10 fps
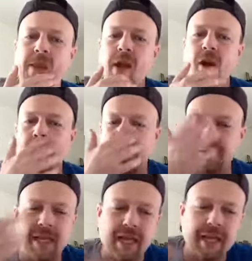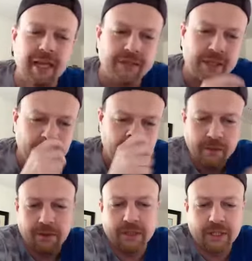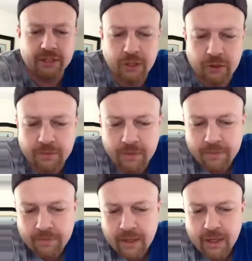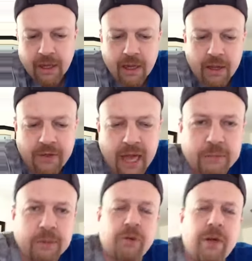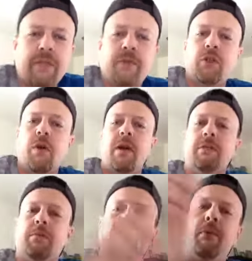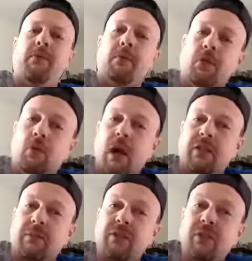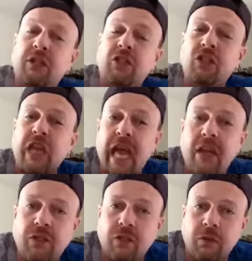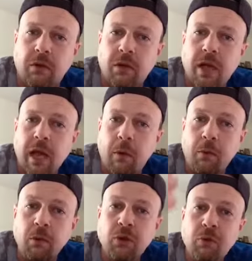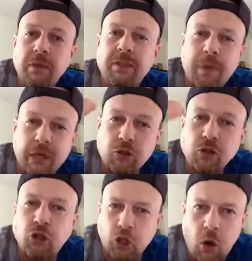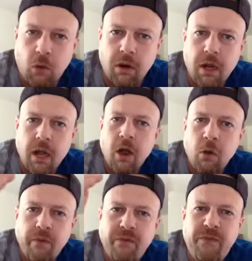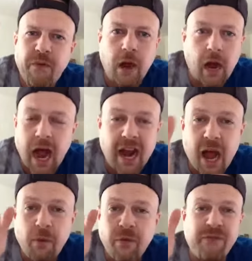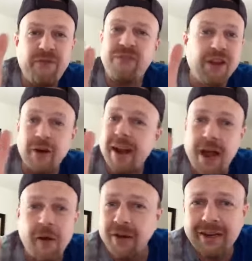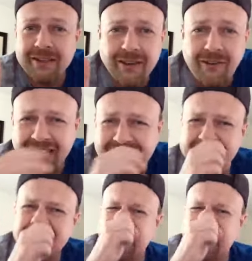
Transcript: All right, brother. Take it easy. We'll see you soon. Thanks, Mr. X, for joining us. For Jimmy Fabrizio watching, Mr. X has challenged you. And we will do a special show. And I will figure out how I'm going to do it.